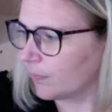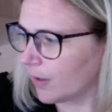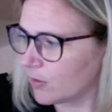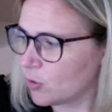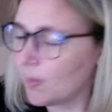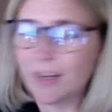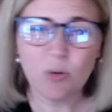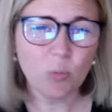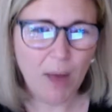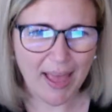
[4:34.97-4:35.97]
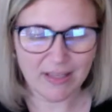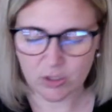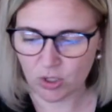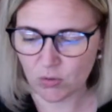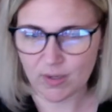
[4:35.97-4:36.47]
Do it in red so
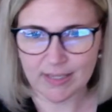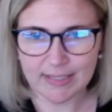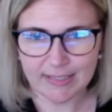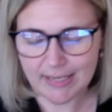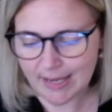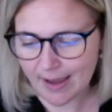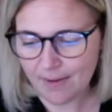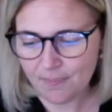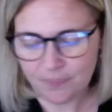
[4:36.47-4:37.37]
you can see it.